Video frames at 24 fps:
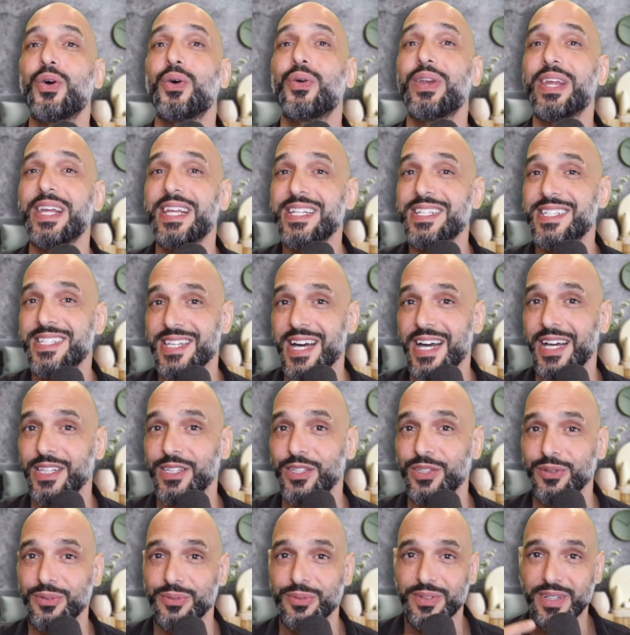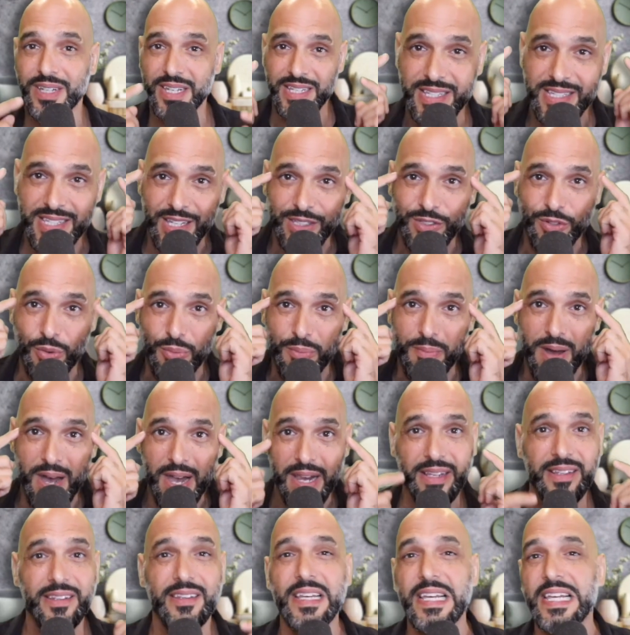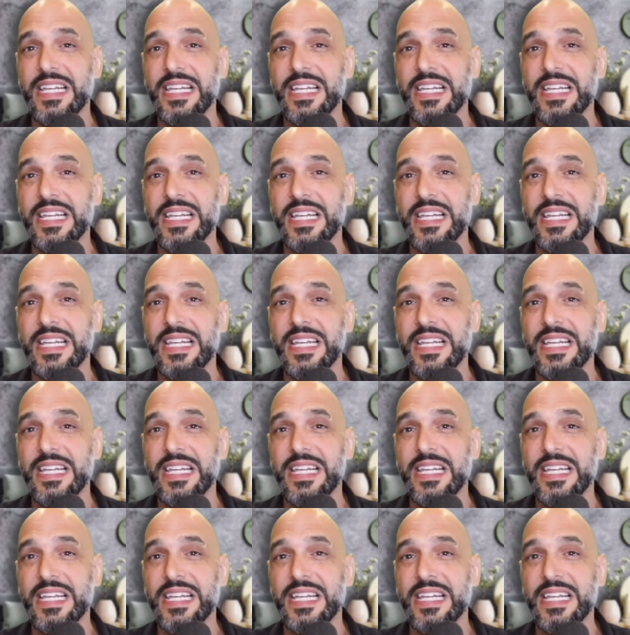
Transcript: on inside you, inside your mind,